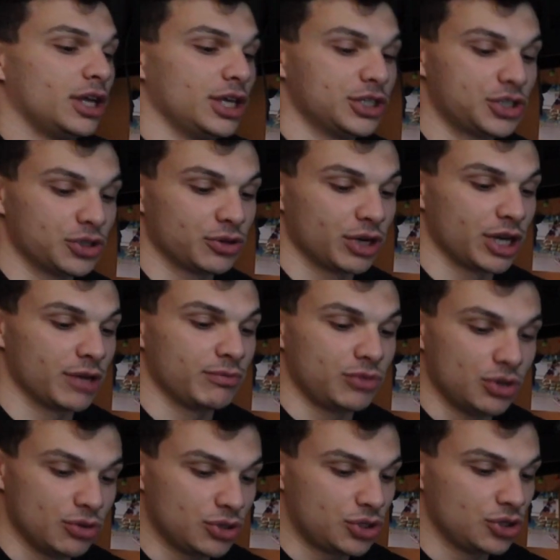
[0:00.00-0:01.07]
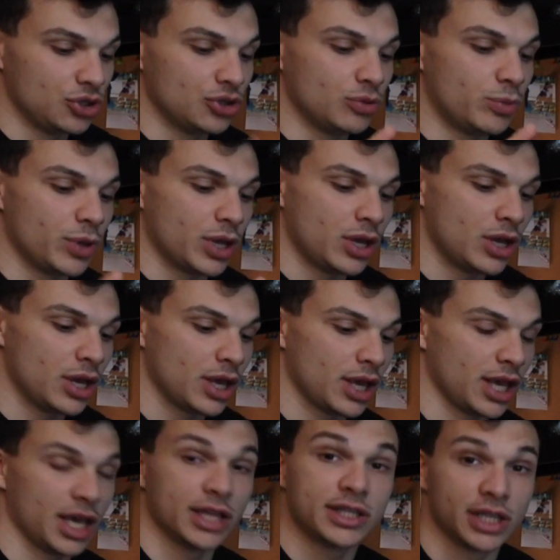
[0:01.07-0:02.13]
Instagram, YouTube,
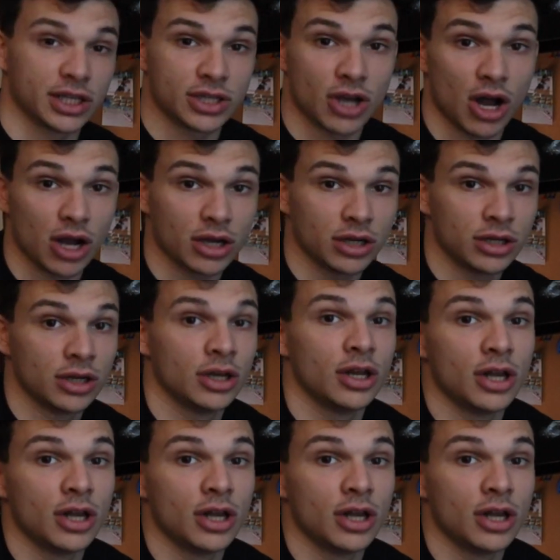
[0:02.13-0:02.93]
and TikTok.